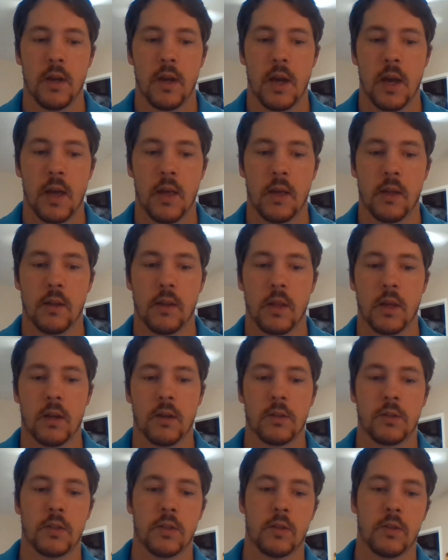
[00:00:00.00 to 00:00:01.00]
And they
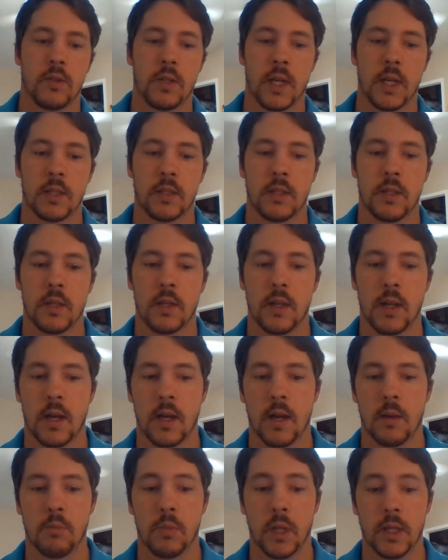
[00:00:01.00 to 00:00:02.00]
also tested
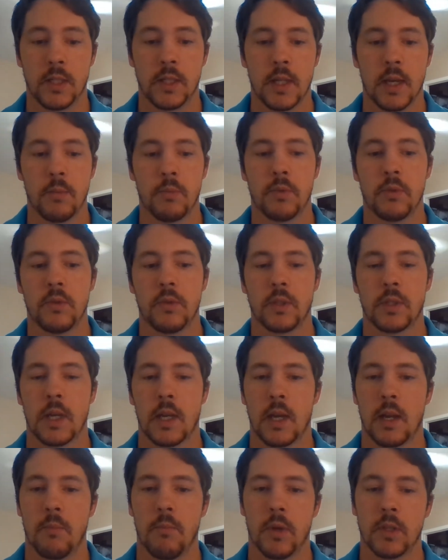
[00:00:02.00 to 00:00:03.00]
blood samples
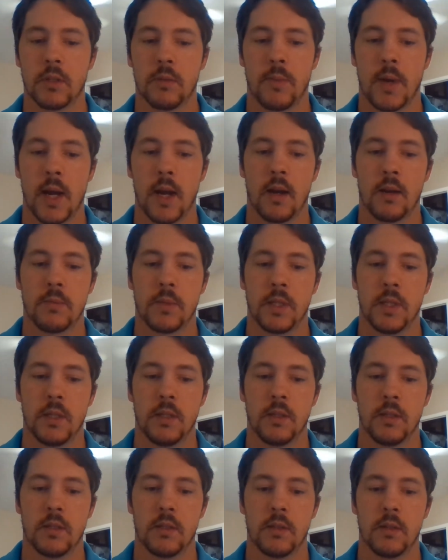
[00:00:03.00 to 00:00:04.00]
and muscle
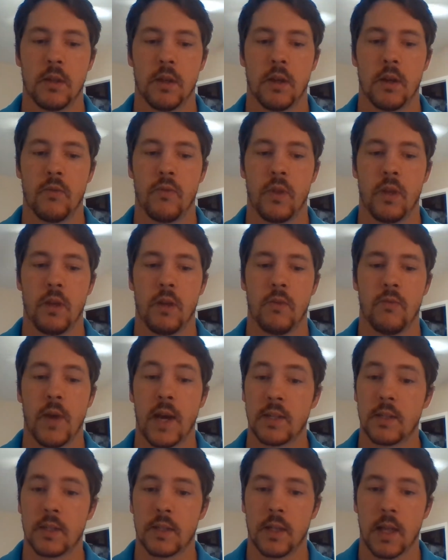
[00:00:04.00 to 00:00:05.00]
biopsies of the
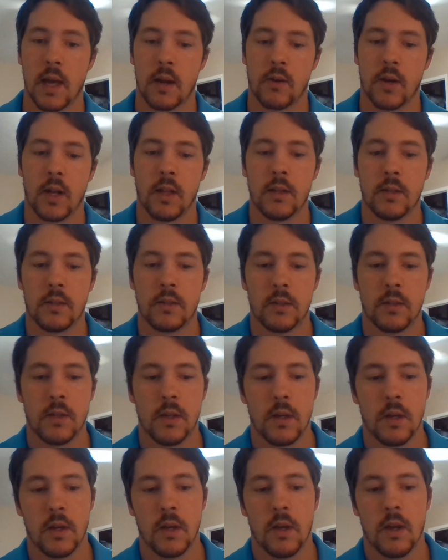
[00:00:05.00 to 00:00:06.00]
vastus lateralis
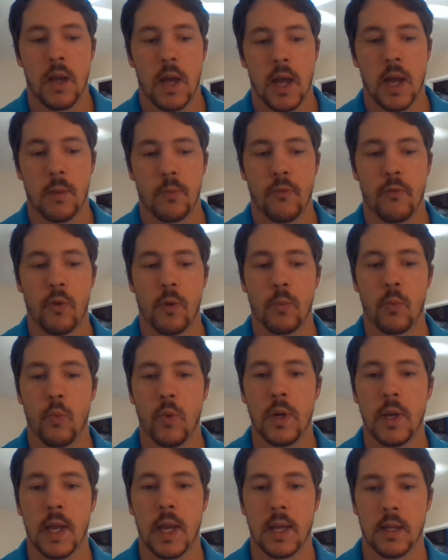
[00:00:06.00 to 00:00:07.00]
and performed
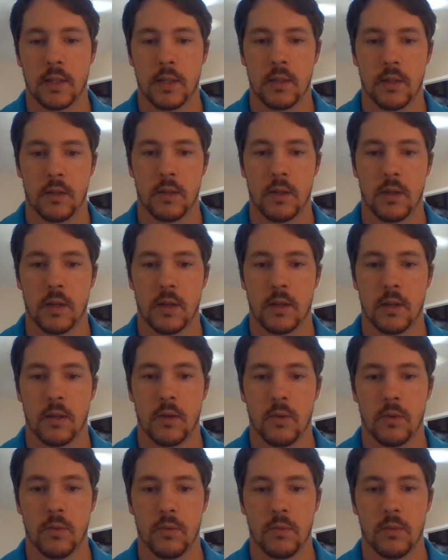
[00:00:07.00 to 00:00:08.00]
Wingate
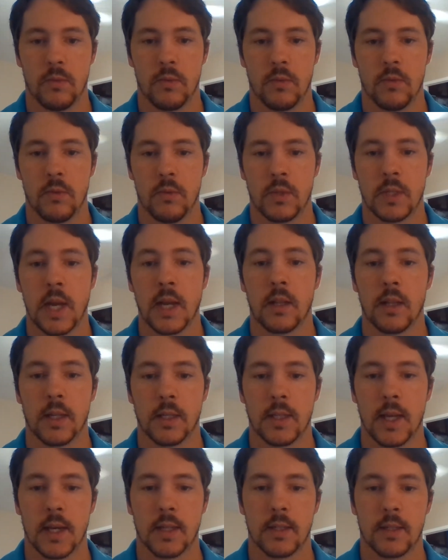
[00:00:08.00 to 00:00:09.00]
cycling
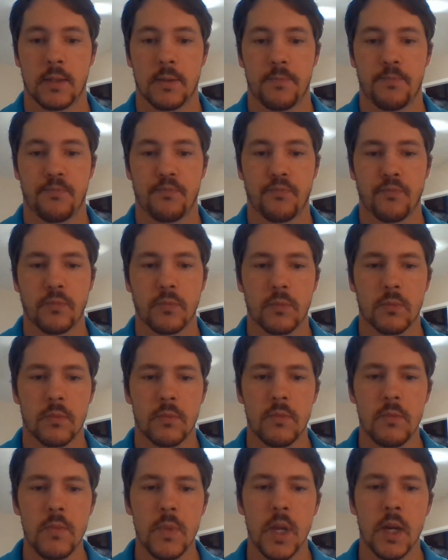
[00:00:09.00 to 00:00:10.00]
test
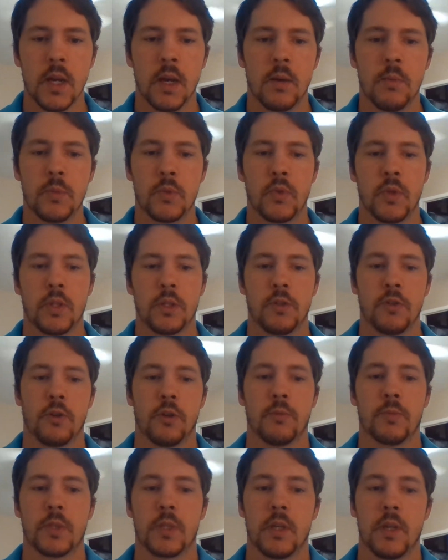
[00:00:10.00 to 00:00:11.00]
between the two
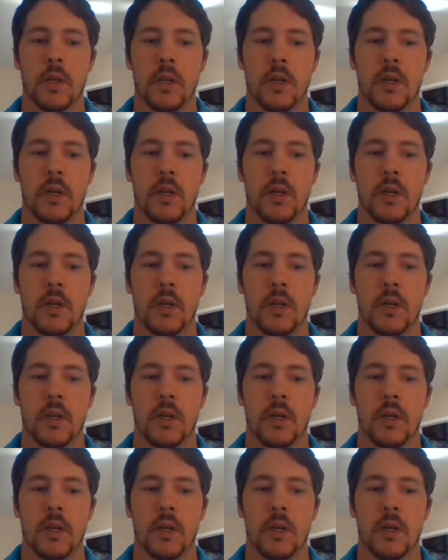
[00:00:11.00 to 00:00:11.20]
groups.